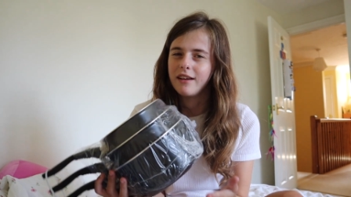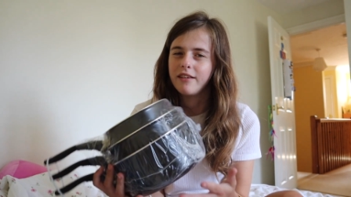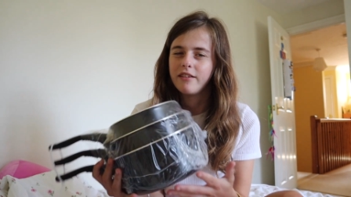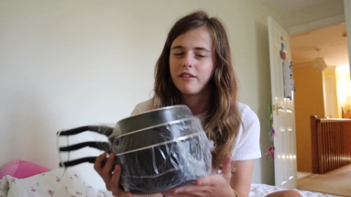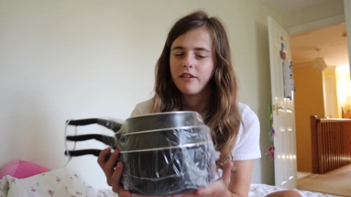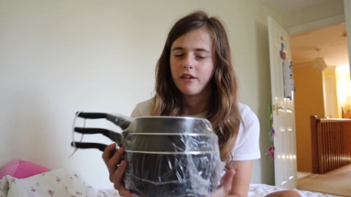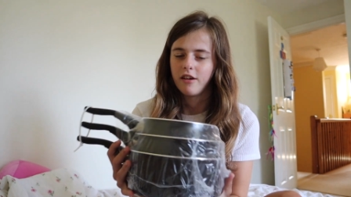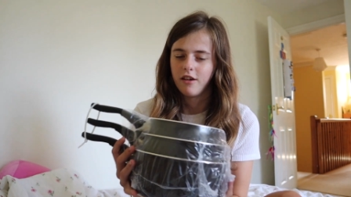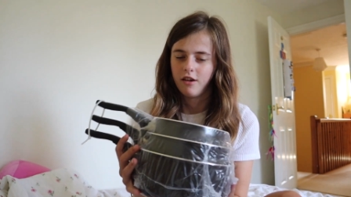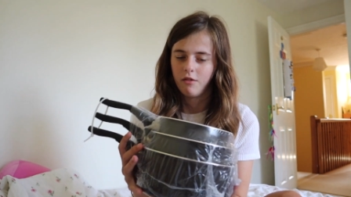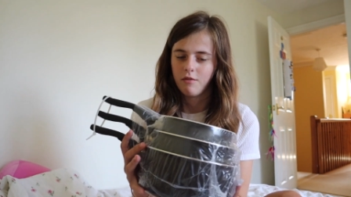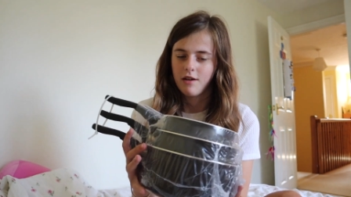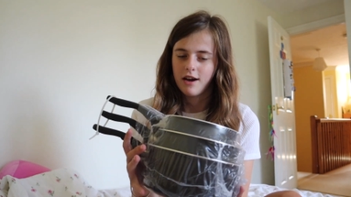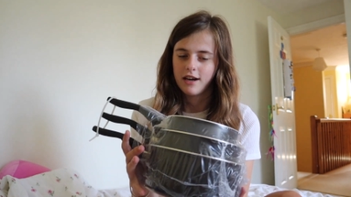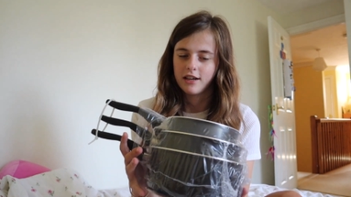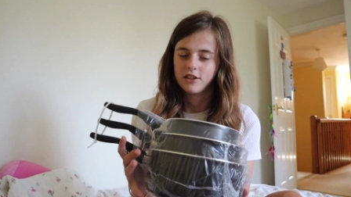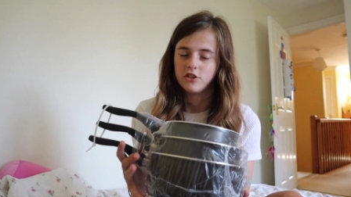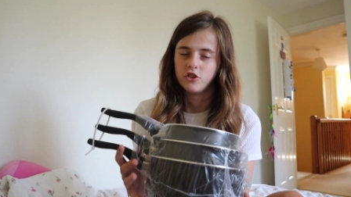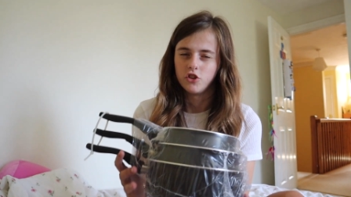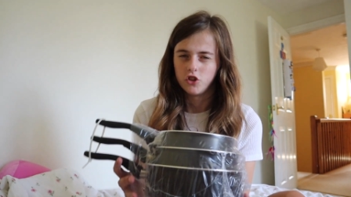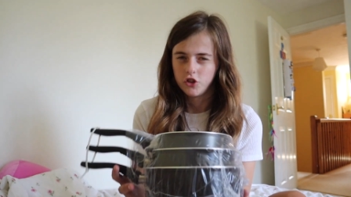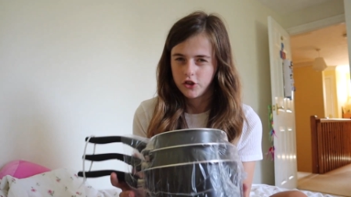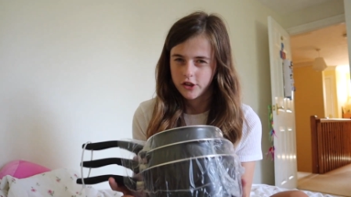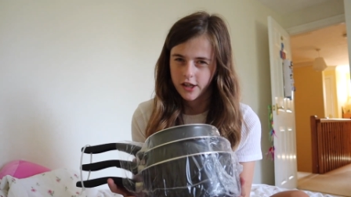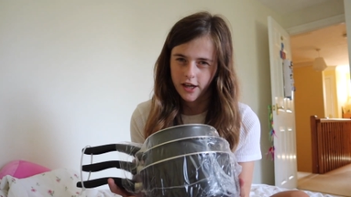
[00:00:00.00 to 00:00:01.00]
so I can
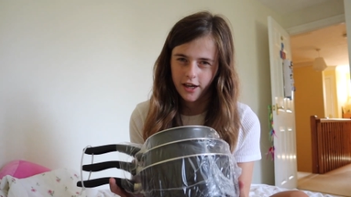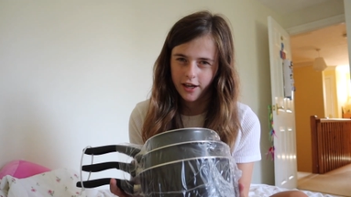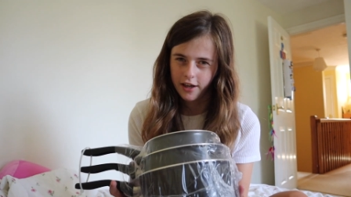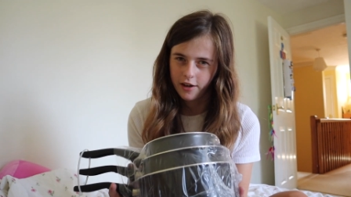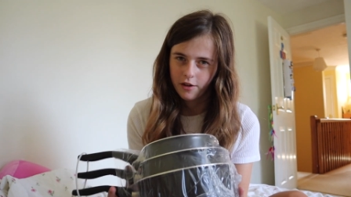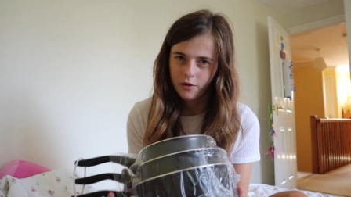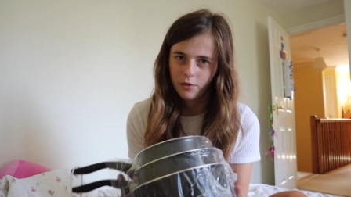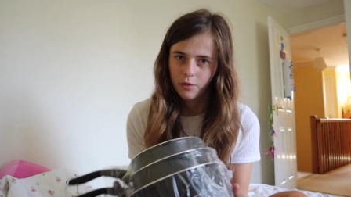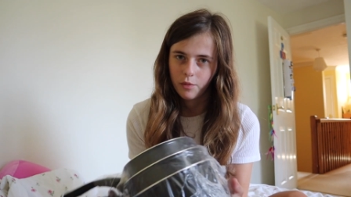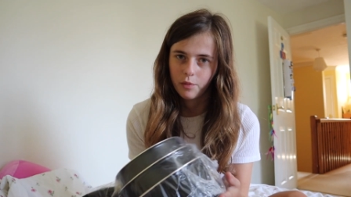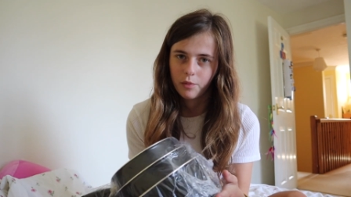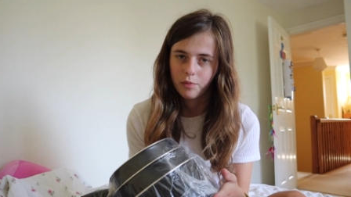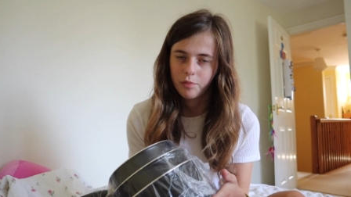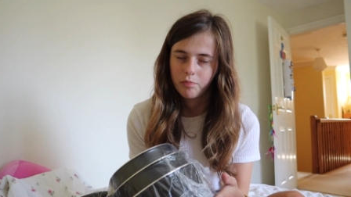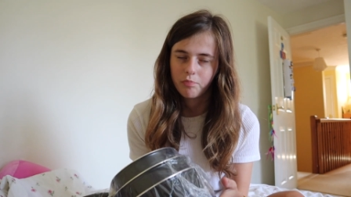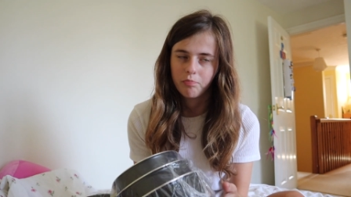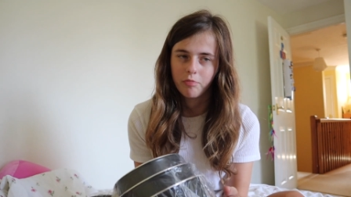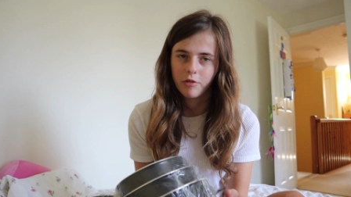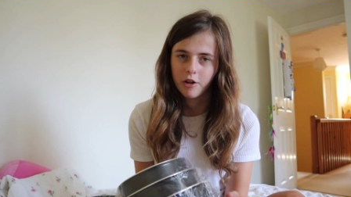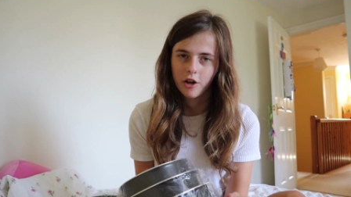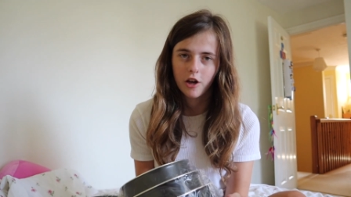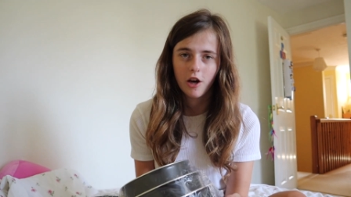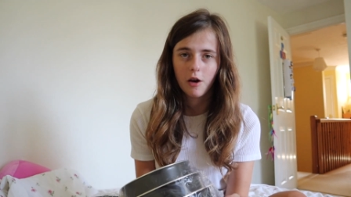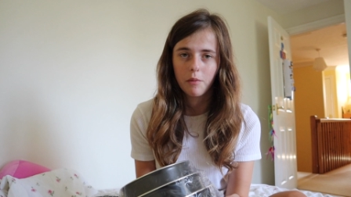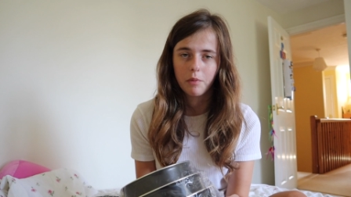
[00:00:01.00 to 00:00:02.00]
just take
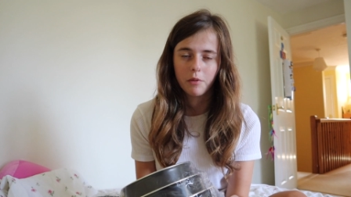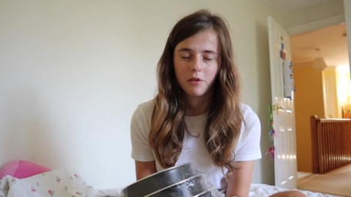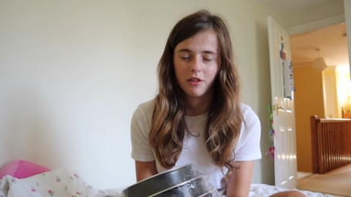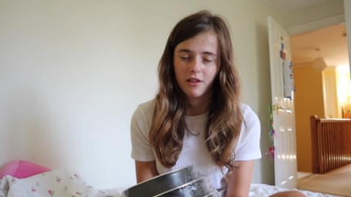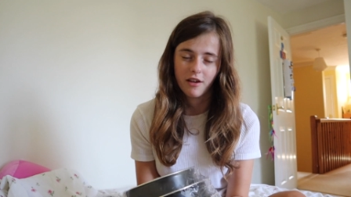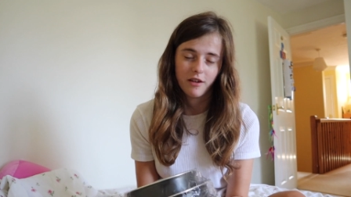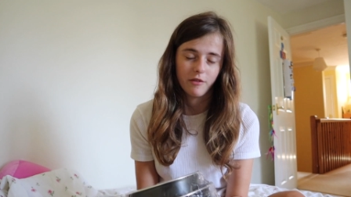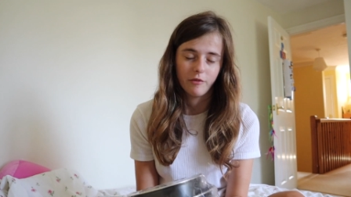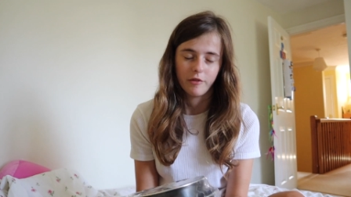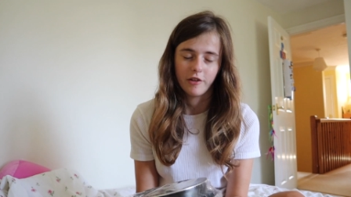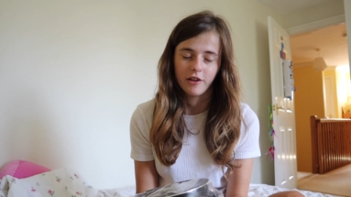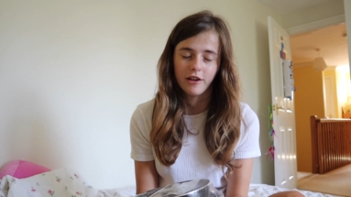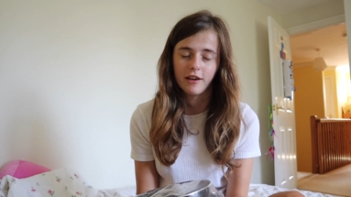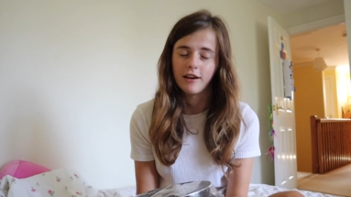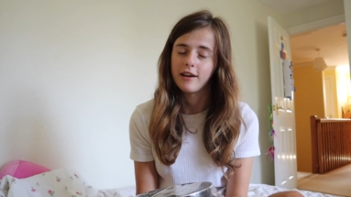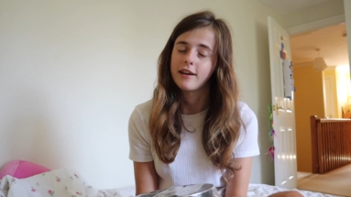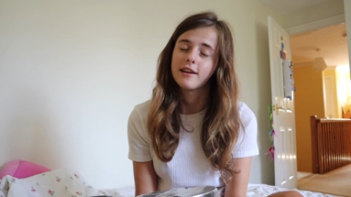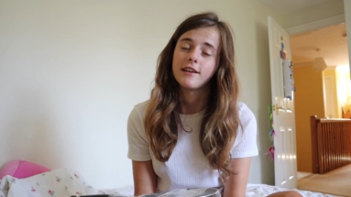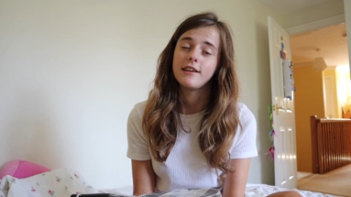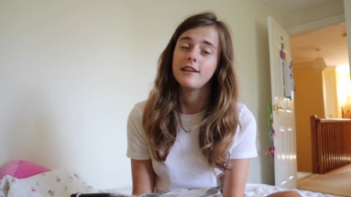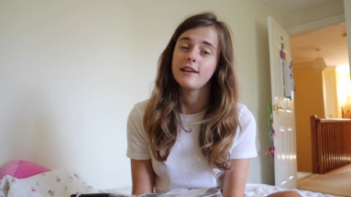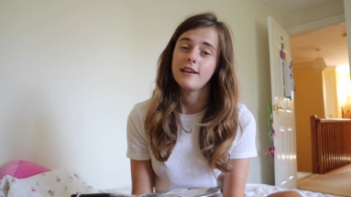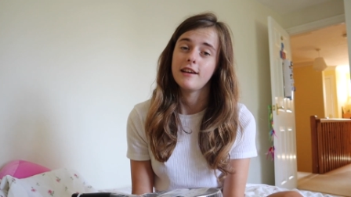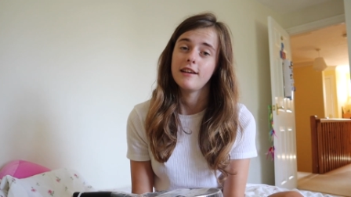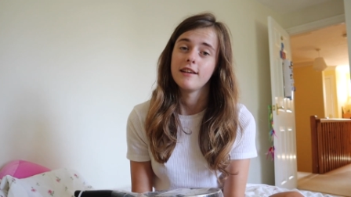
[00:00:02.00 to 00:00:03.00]
the couple that I feel like
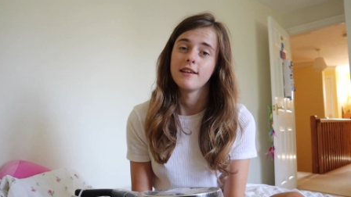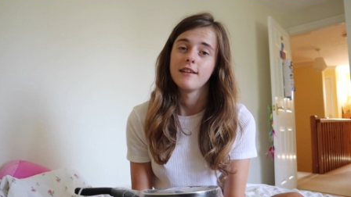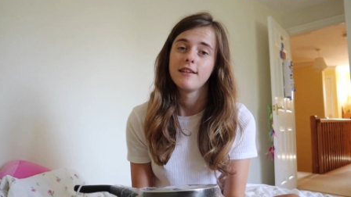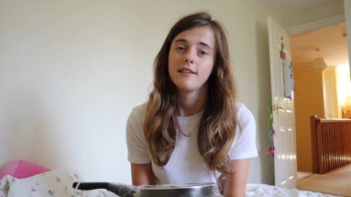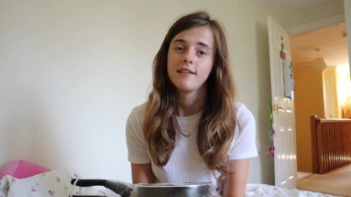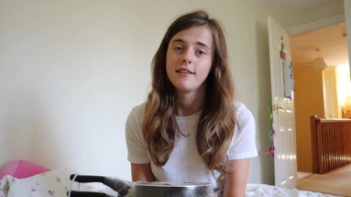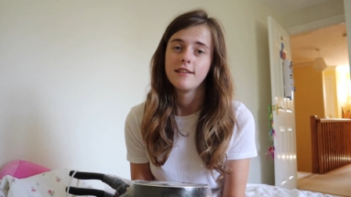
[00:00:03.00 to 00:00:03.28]
I need.